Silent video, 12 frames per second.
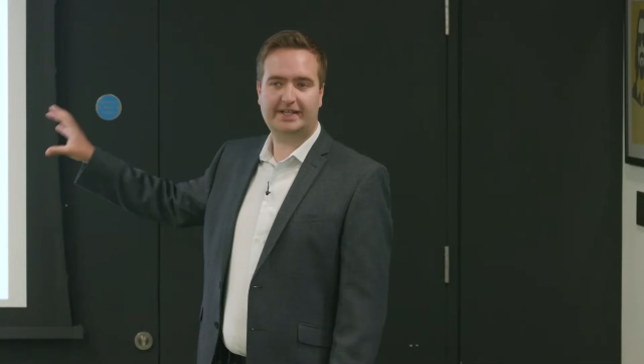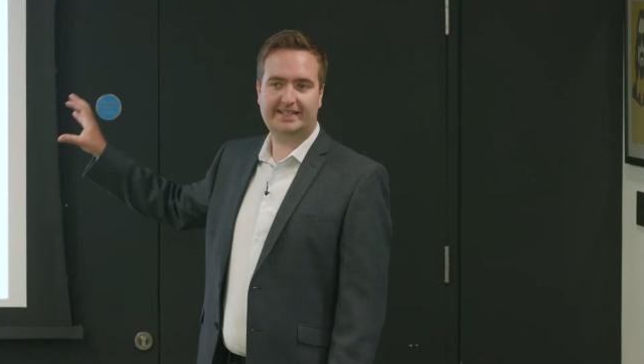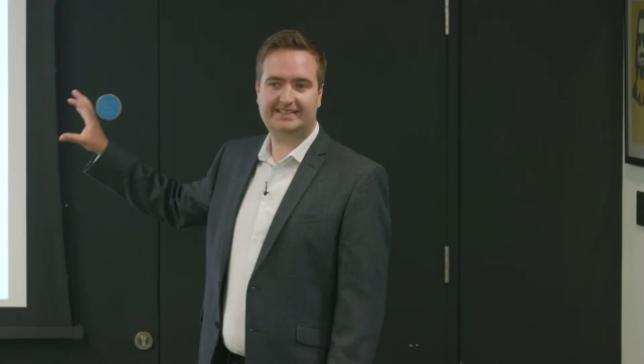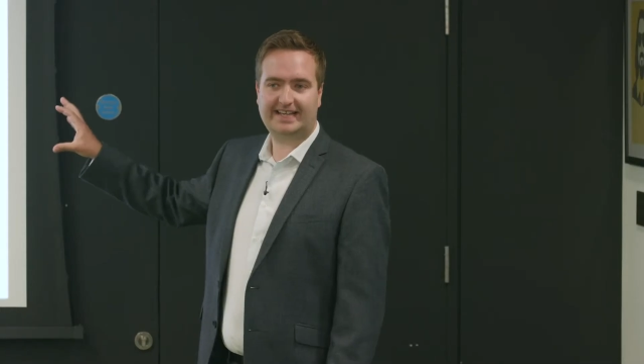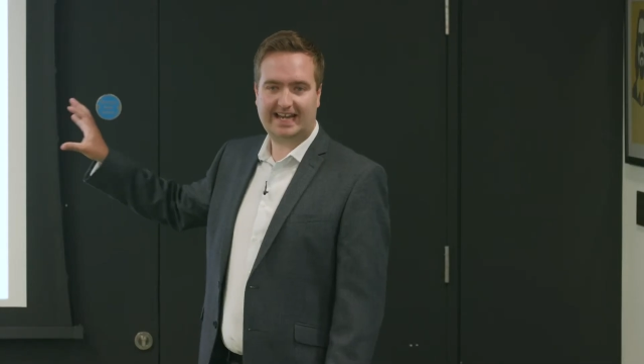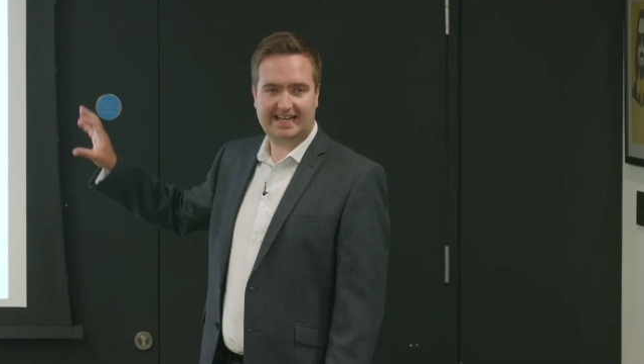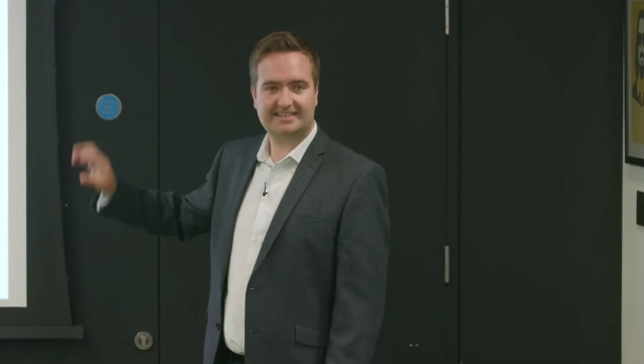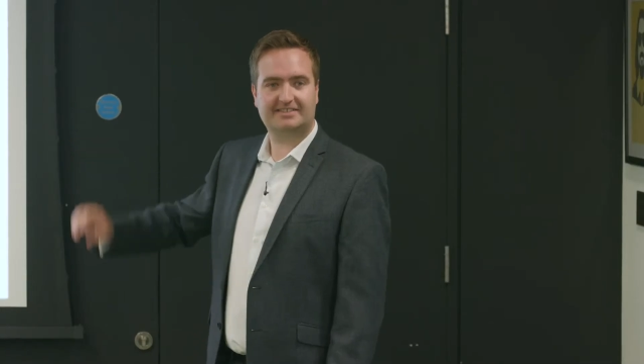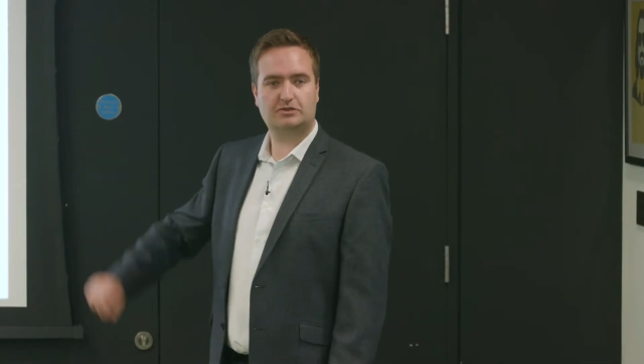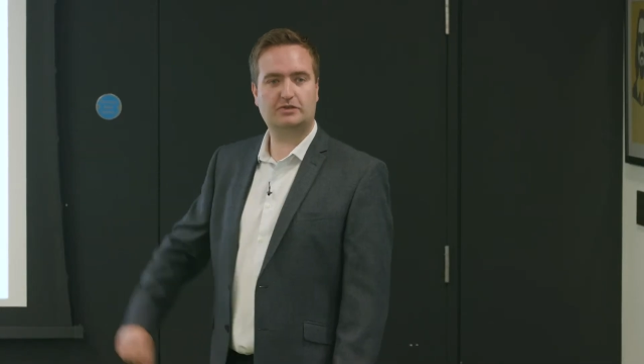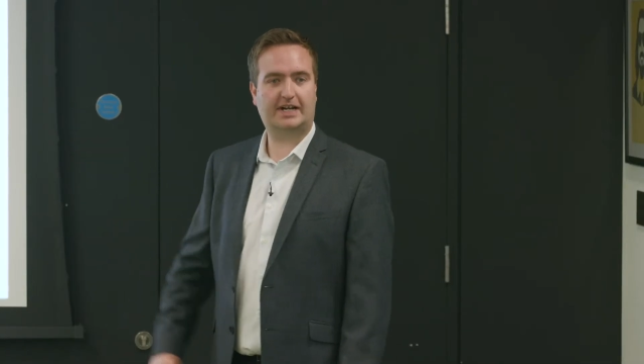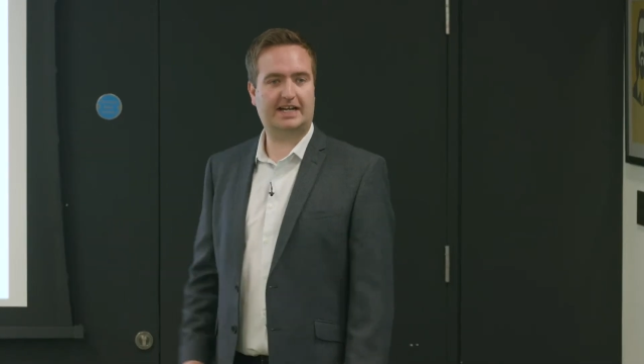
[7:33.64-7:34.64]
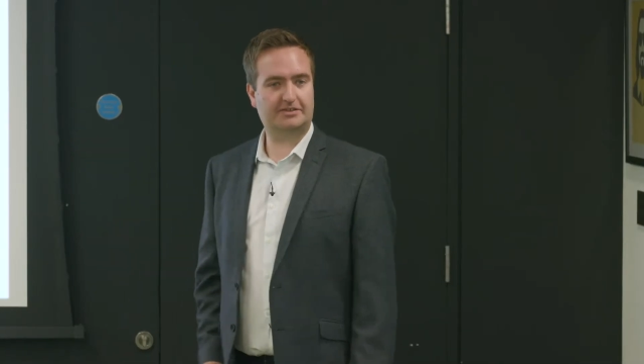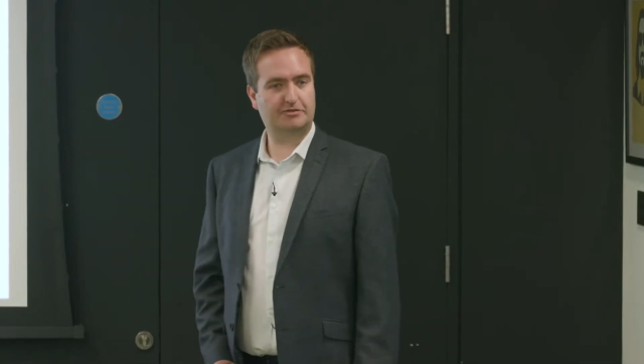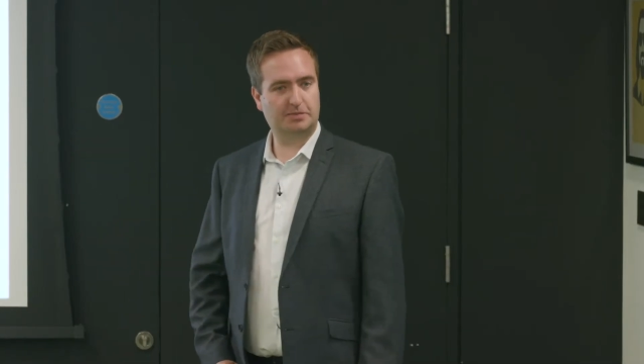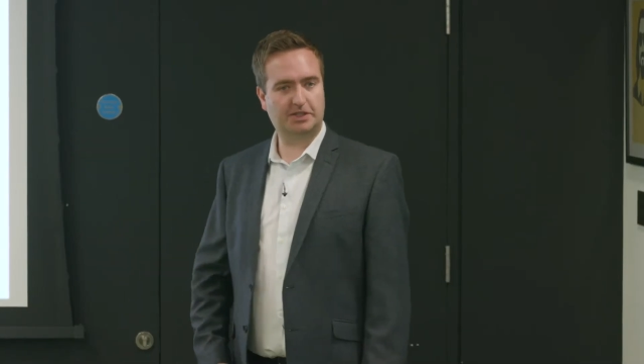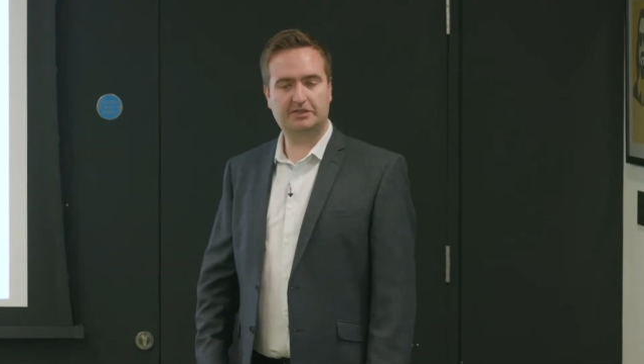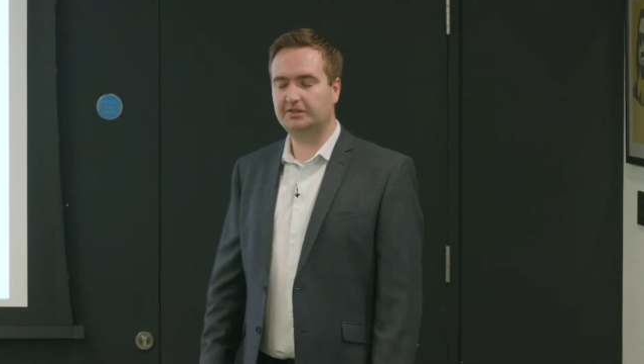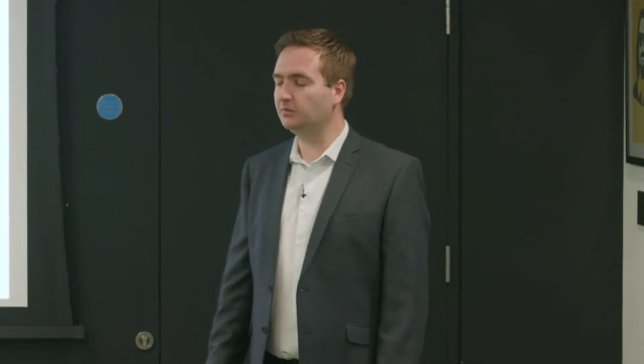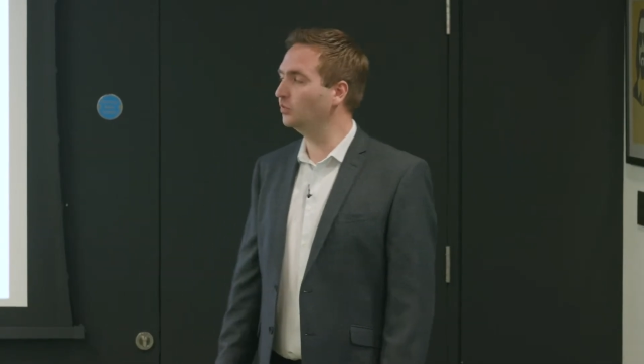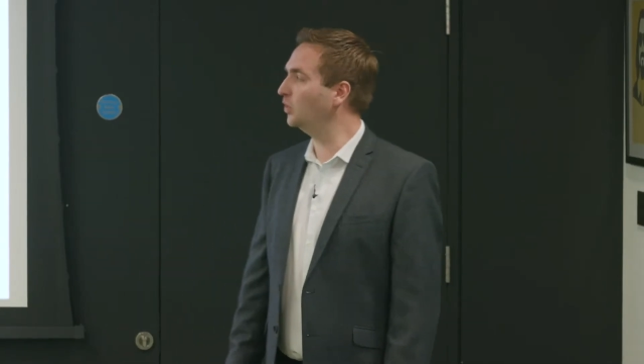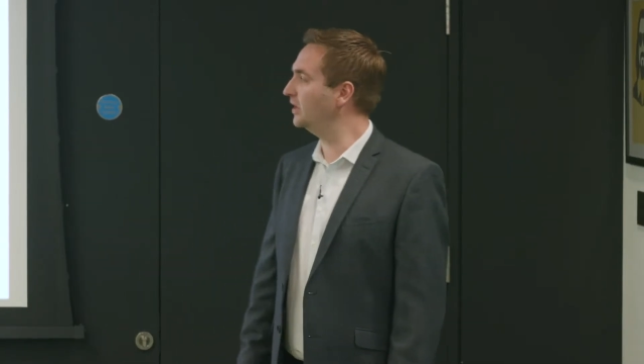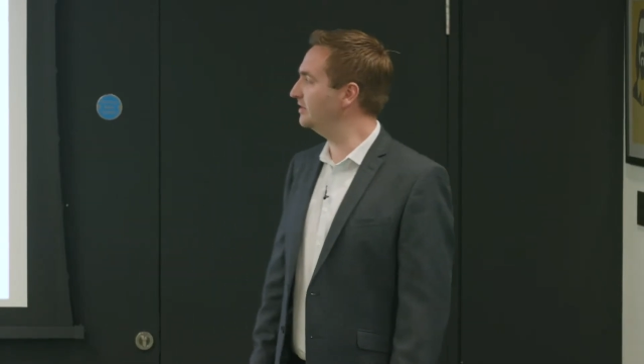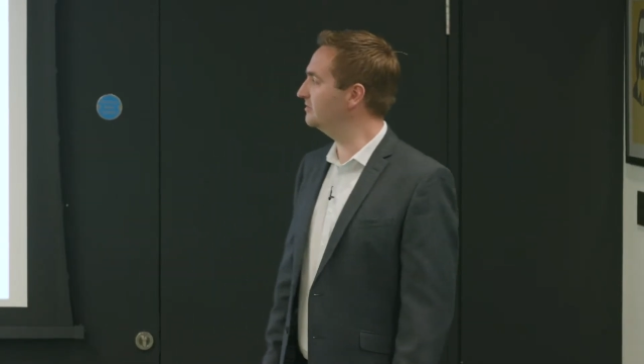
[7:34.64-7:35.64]
is actual attribution.
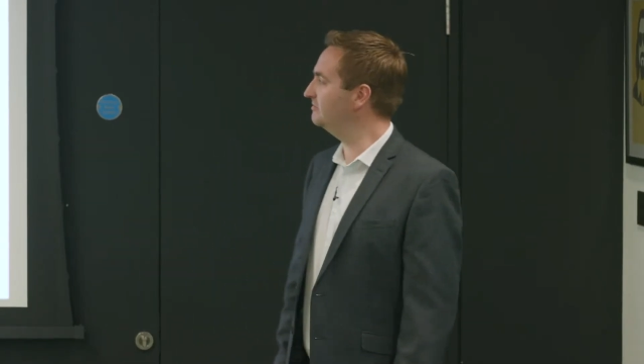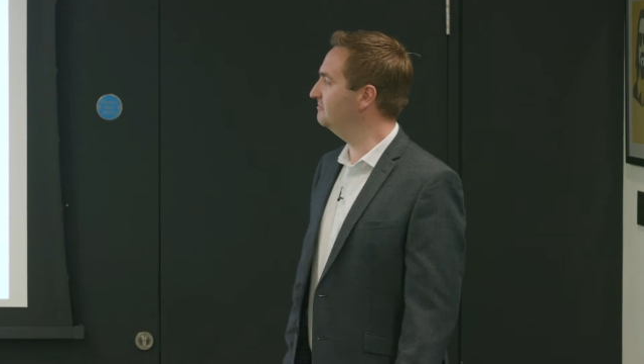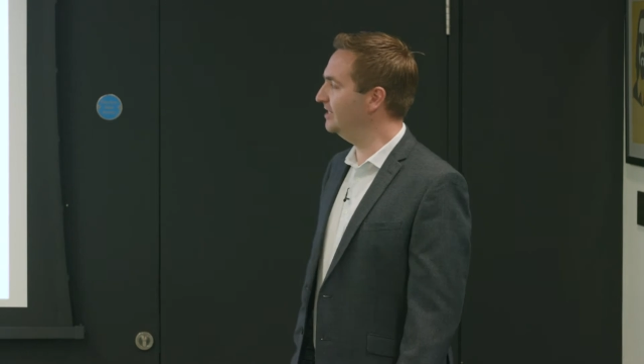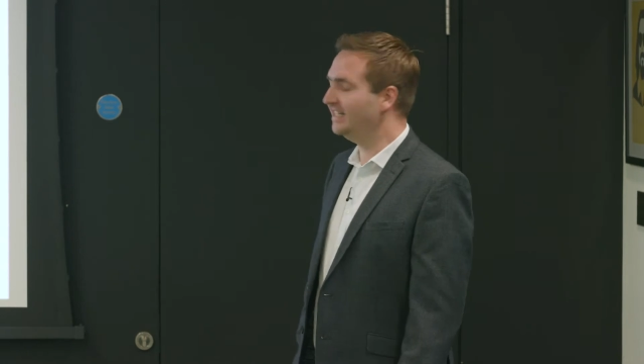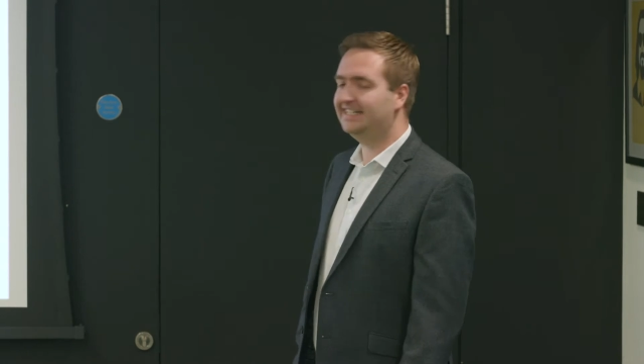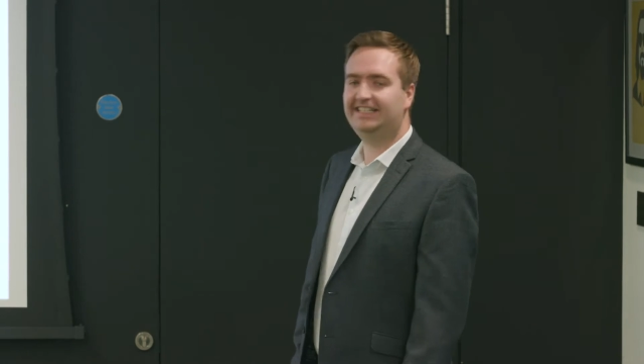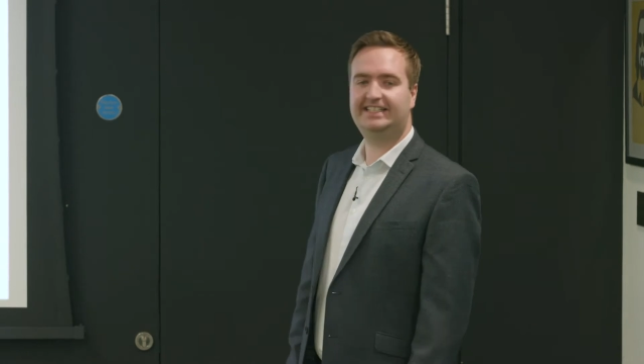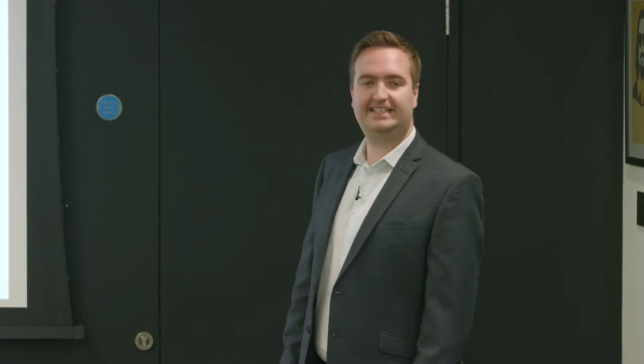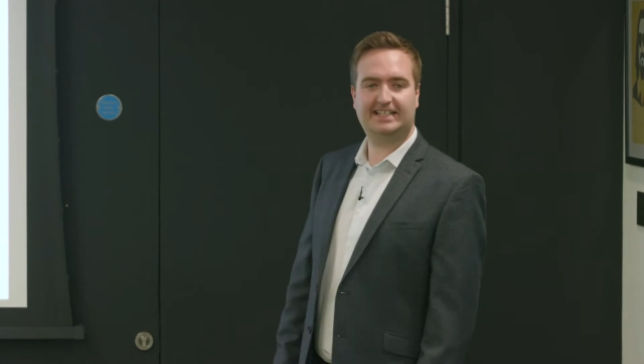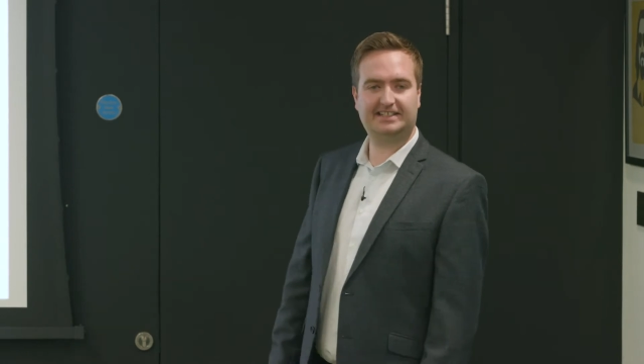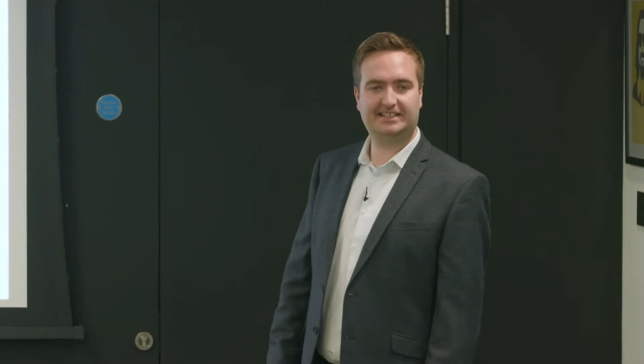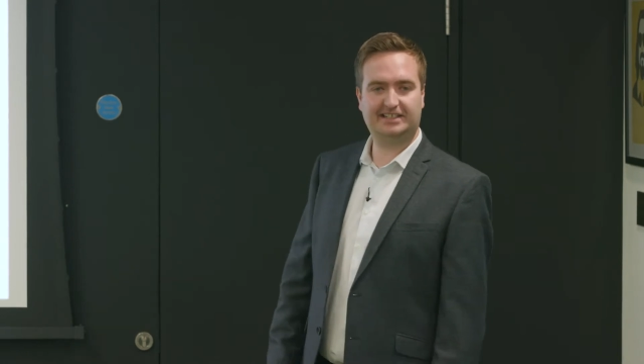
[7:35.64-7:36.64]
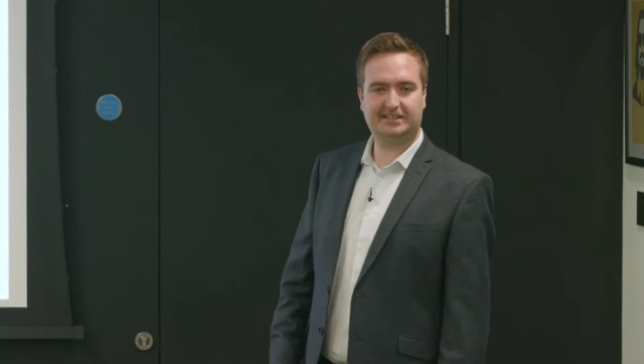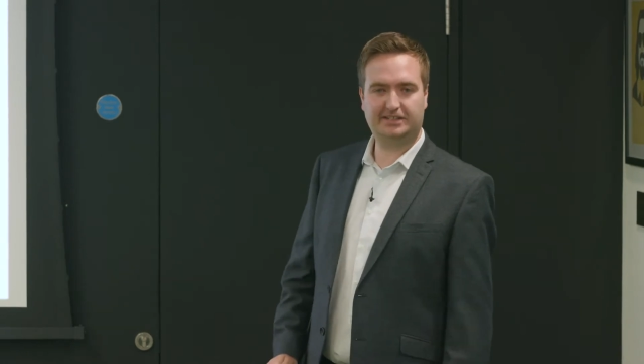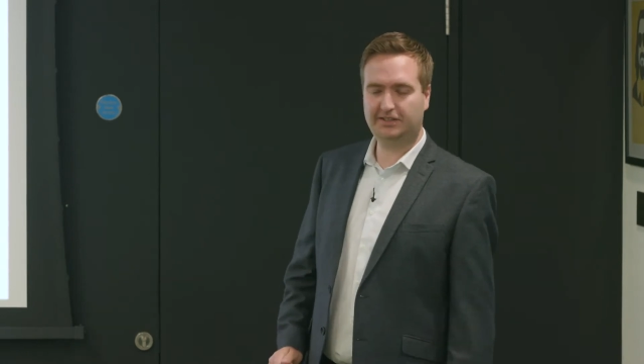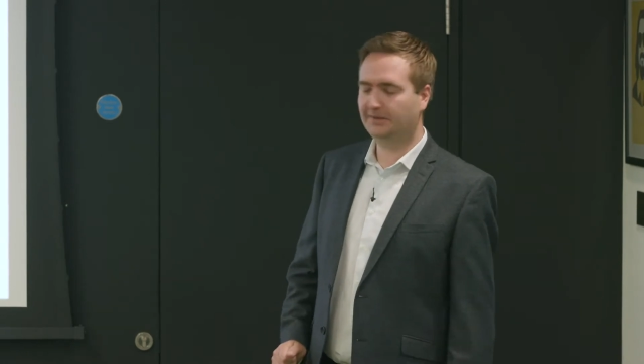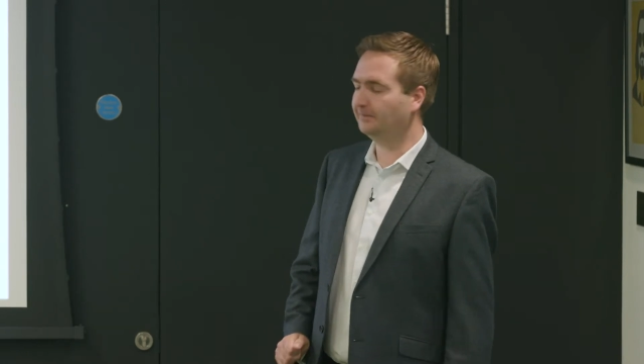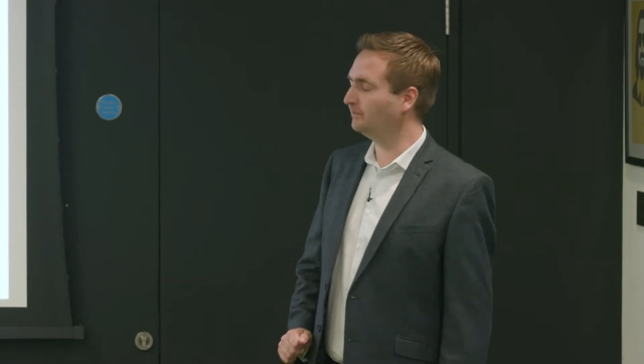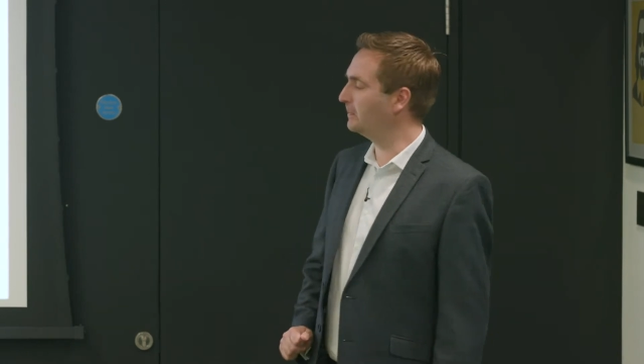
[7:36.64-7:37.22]
What really does it do?